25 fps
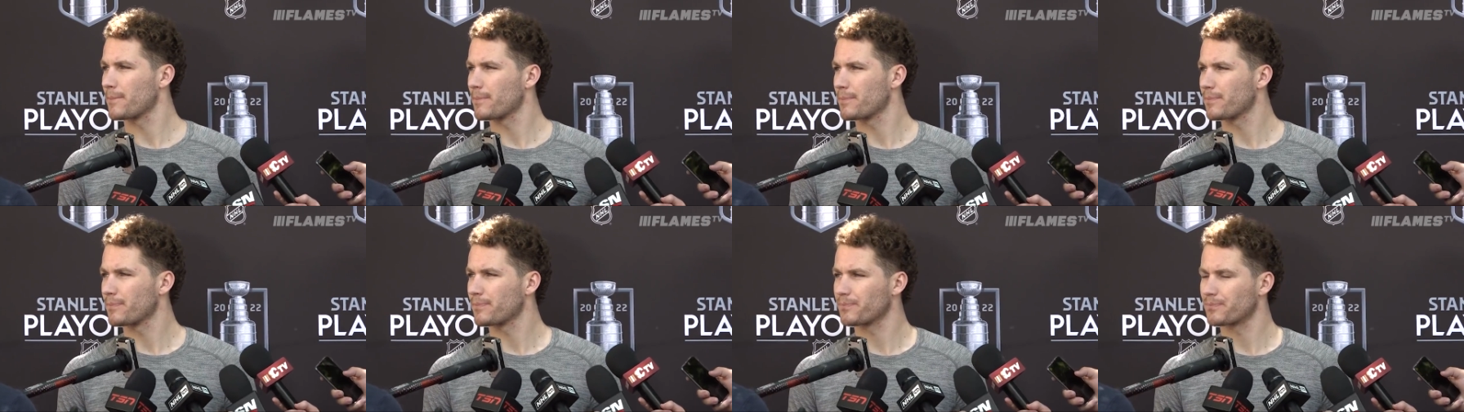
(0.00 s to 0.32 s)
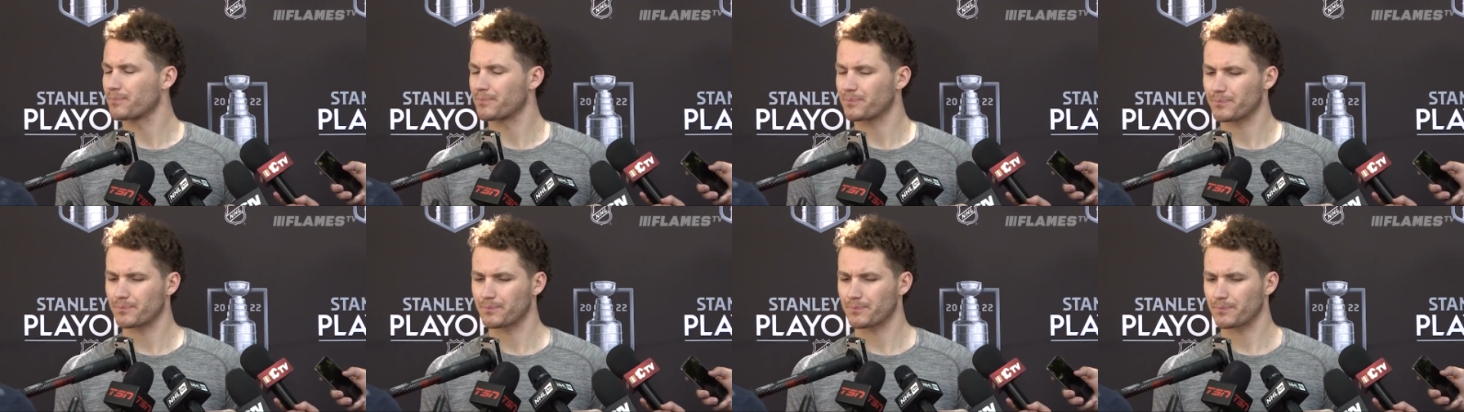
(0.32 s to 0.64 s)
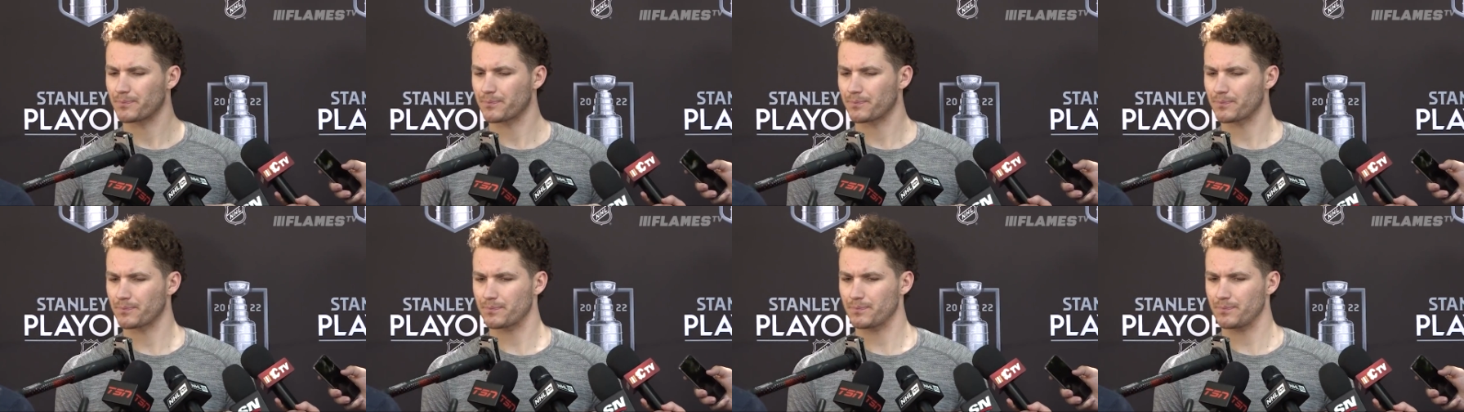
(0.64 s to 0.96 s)
out there,
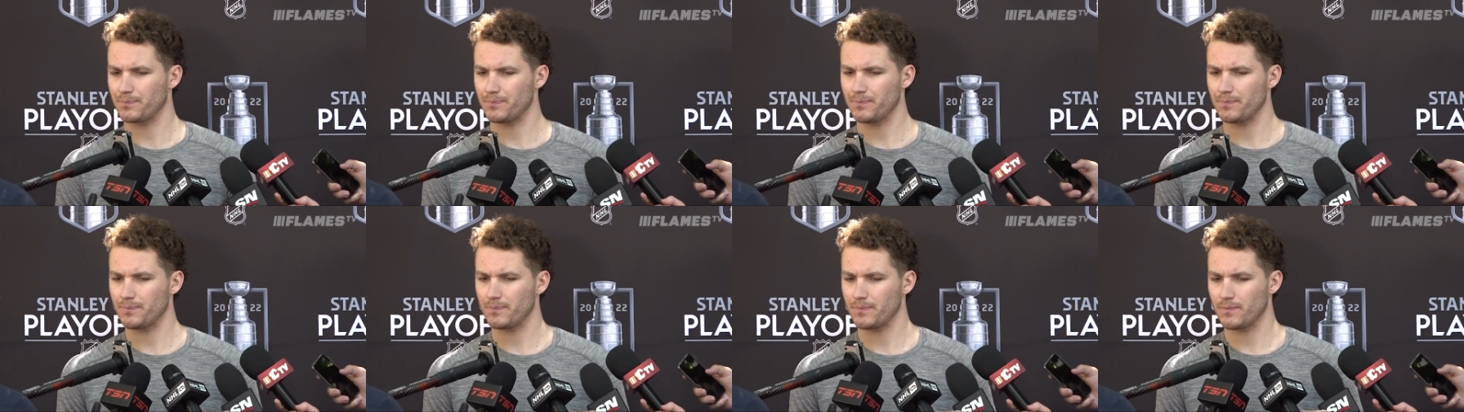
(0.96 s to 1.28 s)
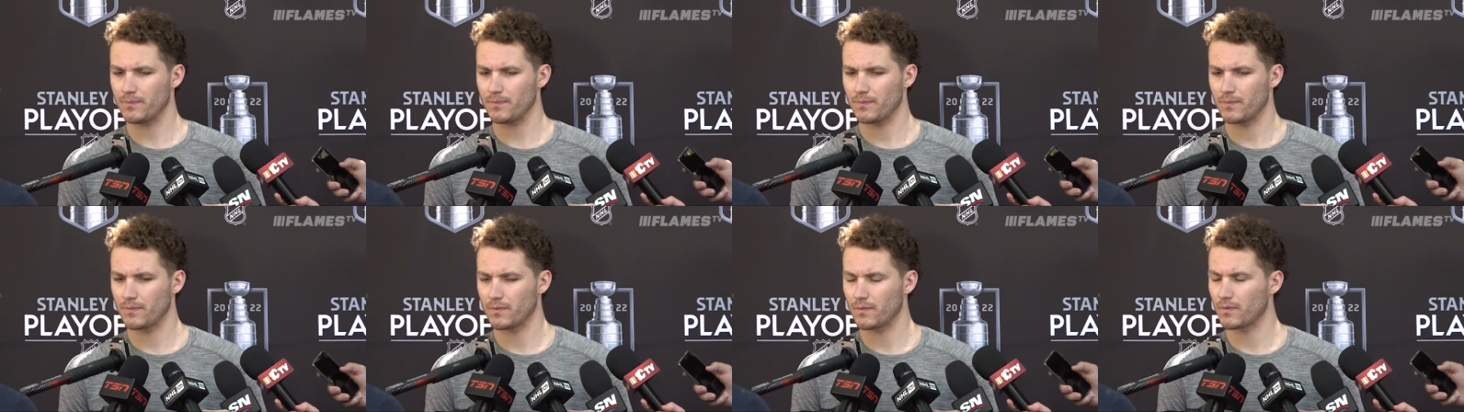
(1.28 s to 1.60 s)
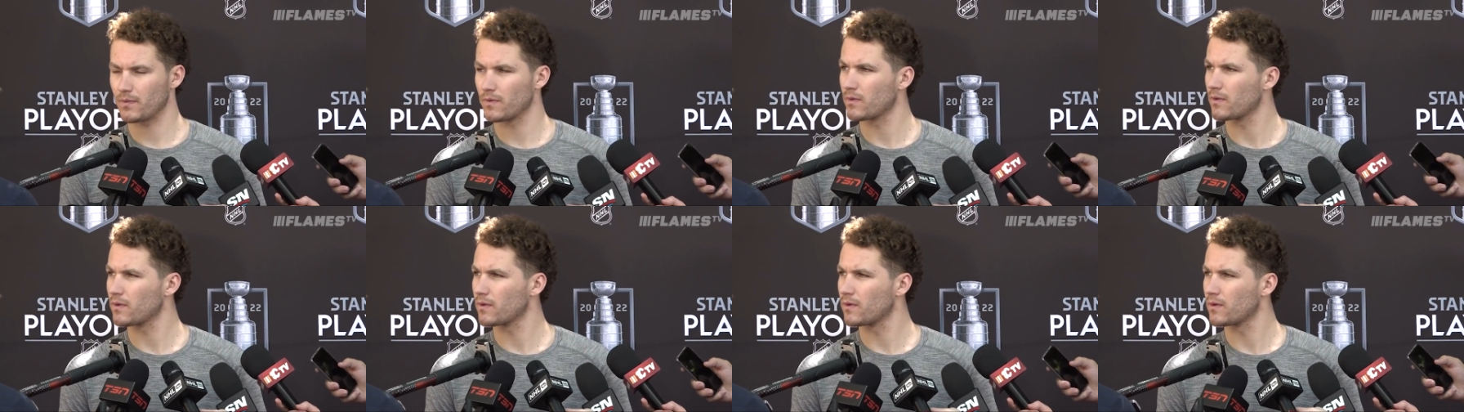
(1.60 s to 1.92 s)
can individual
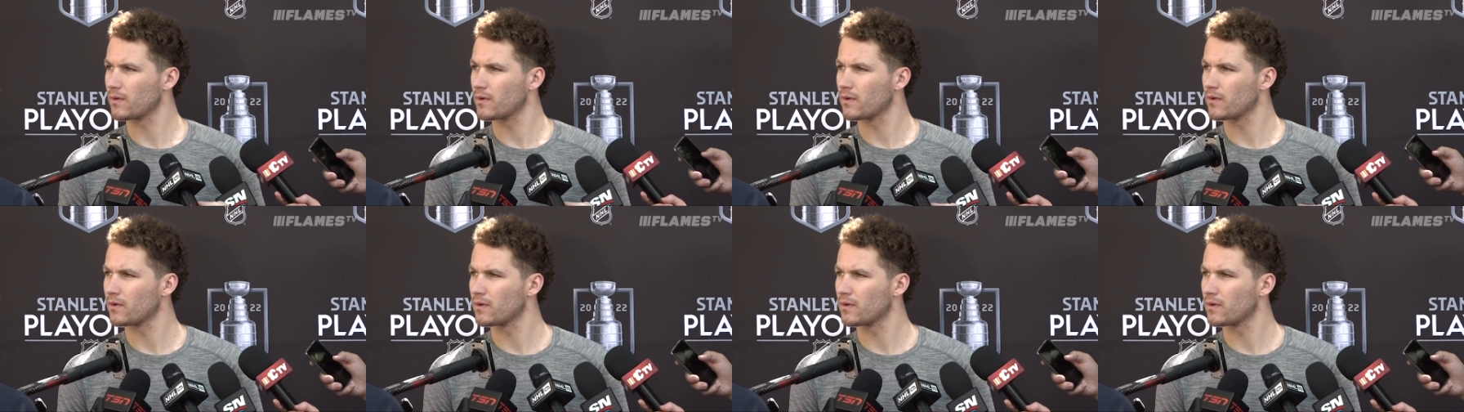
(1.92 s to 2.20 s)
players